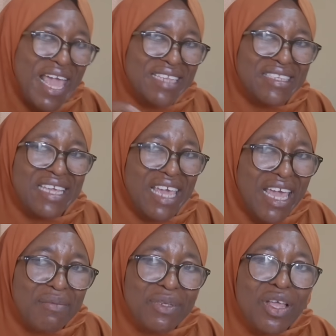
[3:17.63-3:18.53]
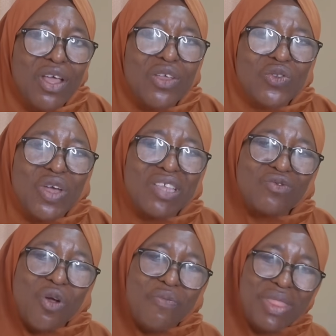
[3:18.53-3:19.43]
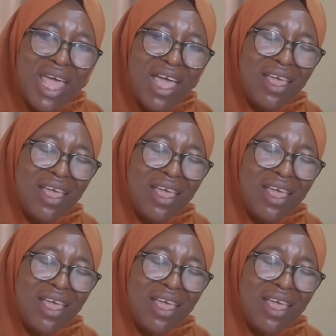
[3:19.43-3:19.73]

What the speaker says: escaped. So it's from there.